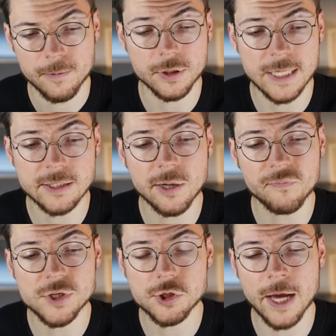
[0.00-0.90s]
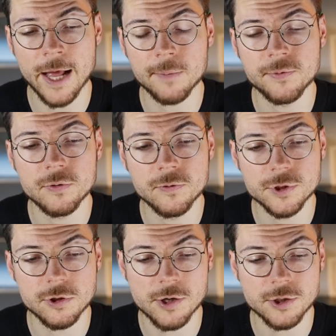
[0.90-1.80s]
There's some feature that help you
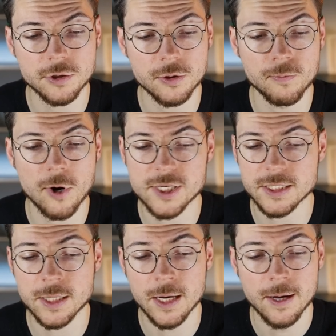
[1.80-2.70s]
structure a project